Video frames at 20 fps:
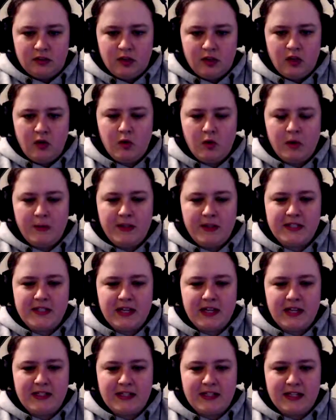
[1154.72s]
Oh, I
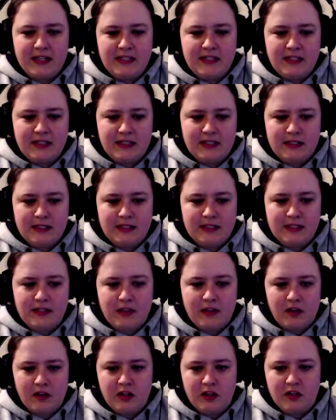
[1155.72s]
didn't say not
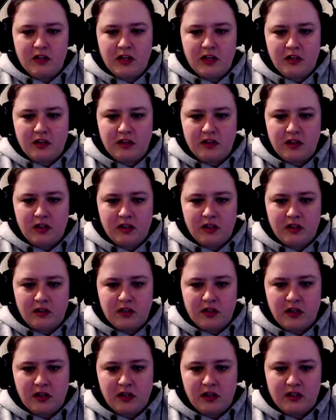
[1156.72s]
good, not good, not good,
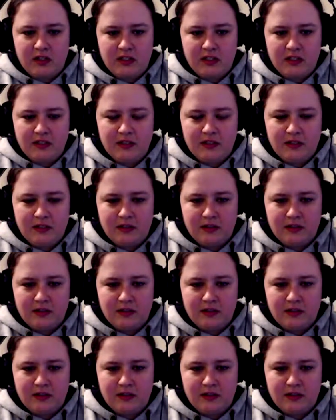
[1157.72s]
not good.